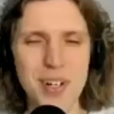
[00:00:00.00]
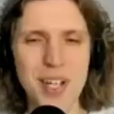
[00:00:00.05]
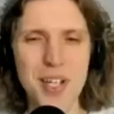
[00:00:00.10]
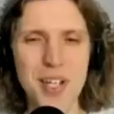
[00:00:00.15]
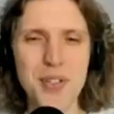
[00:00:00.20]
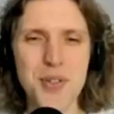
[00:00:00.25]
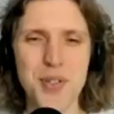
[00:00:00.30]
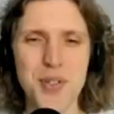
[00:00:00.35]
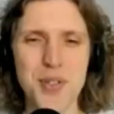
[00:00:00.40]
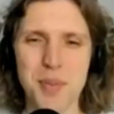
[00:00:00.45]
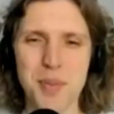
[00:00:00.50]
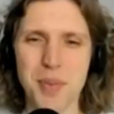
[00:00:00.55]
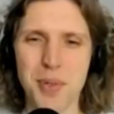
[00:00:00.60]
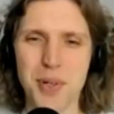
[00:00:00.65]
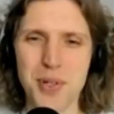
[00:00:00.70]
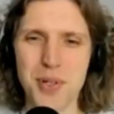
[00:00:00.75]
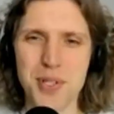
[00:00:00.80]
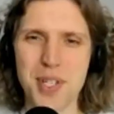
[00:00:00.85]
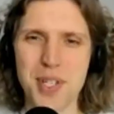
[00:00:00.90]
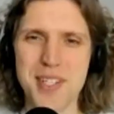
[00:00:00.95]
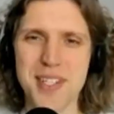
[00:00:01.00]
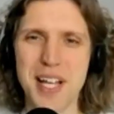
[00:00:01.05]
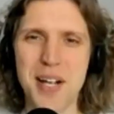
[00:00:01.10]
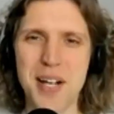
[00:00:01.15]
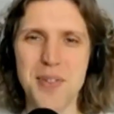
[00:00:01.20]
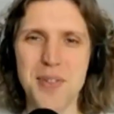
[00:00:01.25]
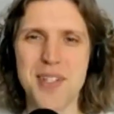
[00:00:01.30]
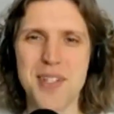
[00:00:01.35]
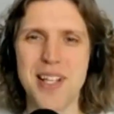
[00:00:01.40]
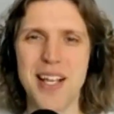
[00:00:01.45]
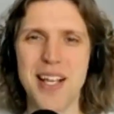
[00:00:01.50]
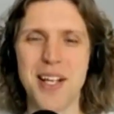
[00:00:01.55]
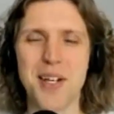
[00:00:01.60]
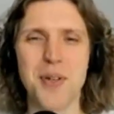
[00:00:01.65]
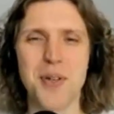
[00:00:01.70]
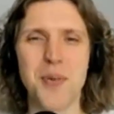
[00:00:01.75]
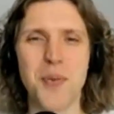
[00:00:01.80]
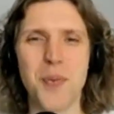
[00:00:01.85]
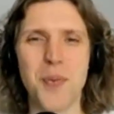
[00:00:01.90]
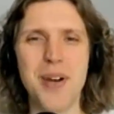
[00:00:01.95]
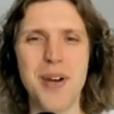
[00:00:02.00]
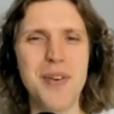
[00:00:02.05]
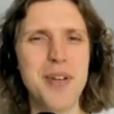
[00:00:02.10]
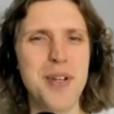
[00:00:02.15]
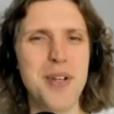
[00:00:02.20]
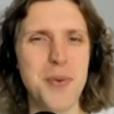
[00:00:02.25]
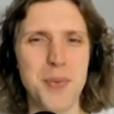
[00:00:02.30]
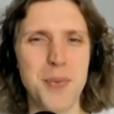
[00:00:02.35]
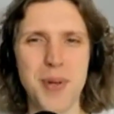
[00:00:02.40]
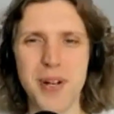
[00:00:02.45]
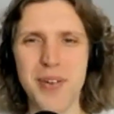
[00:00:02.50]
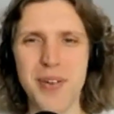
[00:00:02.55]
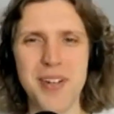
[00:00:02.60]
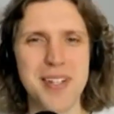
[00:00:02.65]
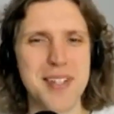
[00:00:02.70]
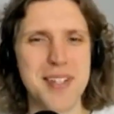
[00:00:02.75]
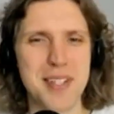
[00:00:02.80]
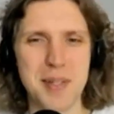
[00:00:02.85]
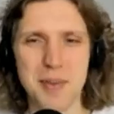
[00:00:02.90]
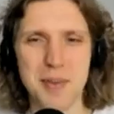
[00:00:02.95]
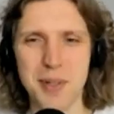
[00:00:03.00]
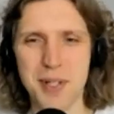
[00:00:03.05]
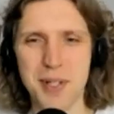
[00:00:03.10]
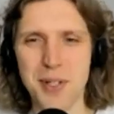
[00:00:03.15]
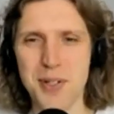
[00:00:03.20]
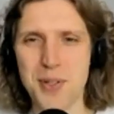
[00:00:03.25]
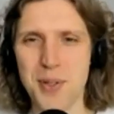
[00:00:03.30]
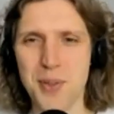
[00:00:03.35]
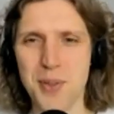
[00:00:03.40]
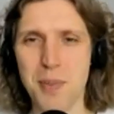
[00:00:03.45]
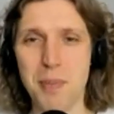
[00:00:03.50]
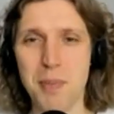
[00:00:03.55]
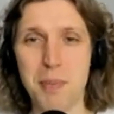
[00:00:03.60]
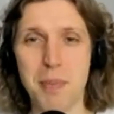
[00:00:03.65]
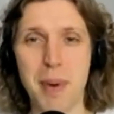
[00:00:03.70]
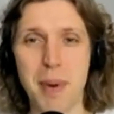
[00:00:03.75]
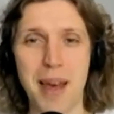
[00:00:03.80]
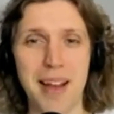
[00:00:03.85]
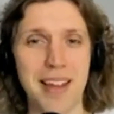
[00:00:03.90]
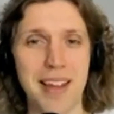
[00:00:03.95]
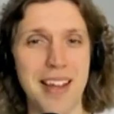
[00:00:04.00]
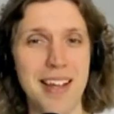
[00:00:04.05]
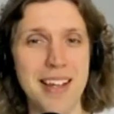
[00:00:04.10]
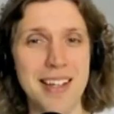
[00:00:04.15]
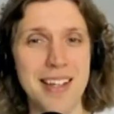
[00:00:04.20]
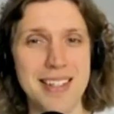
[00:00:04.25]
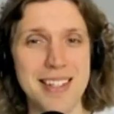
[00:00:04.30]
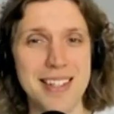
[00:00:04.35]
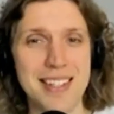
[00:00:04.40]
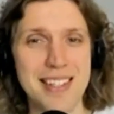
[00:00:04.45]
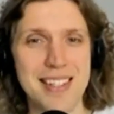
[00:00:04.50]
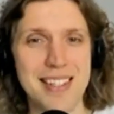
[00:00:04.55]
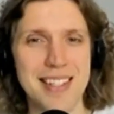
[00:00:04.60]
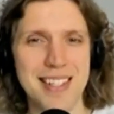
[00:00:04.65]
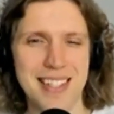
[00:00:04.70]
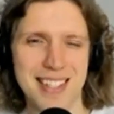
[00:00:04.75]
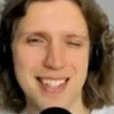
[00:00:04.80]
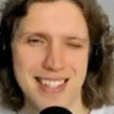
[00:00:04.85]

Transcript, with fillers: really interesting because it sounds like very, very similar to badass